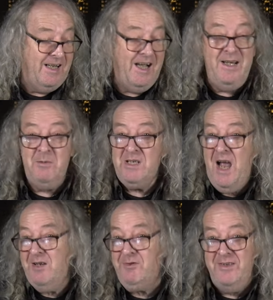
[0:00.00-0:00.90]
And it was one
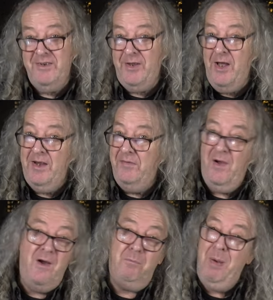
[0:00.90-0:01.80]
hundred and
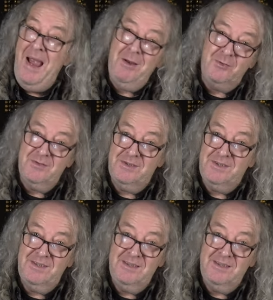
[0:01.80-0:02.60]
thirty-five pounds.